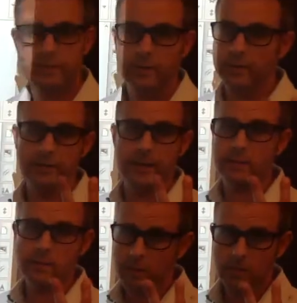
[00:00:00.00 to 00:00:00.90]
It only
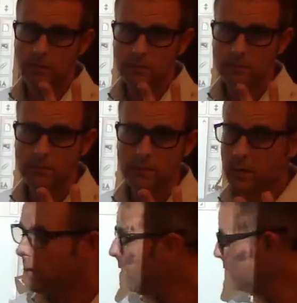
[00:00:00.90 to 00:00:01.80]
takes two.
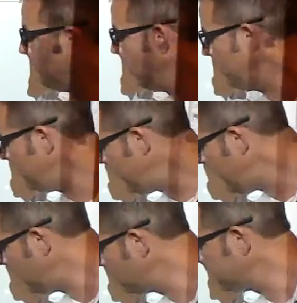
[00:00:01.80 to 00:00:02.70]
So,
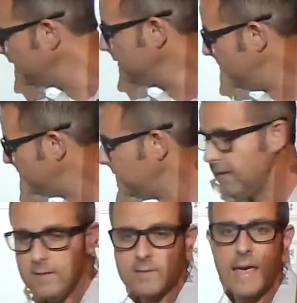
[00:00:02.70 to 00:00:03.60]
yes, this
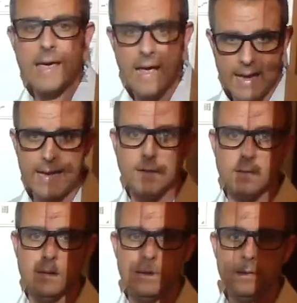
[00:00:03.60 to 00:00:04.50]
is a kite.
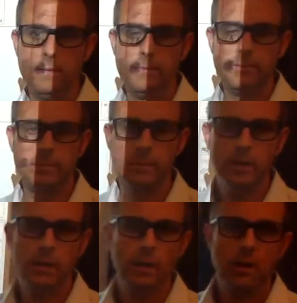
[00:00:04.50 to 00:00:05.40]

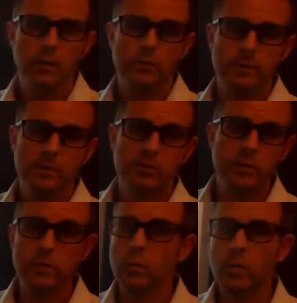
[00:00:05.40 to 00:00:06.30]
So I'm going to show
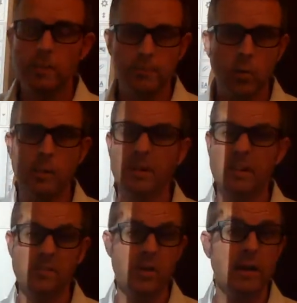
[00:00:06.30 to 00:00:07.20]
you one more. I'm going to
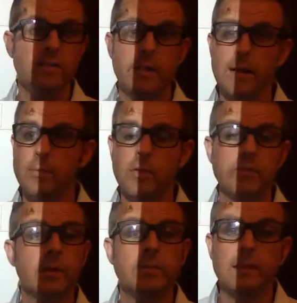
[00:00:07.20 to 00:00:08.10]
give you an example of
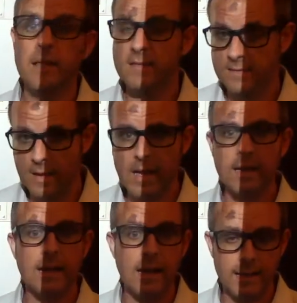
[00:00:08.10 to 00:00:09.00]
something that's not a
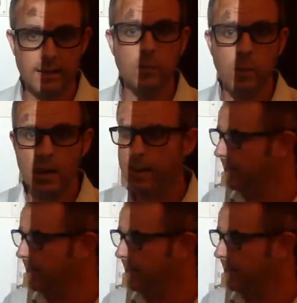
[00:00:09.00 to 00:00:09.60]
kite and why.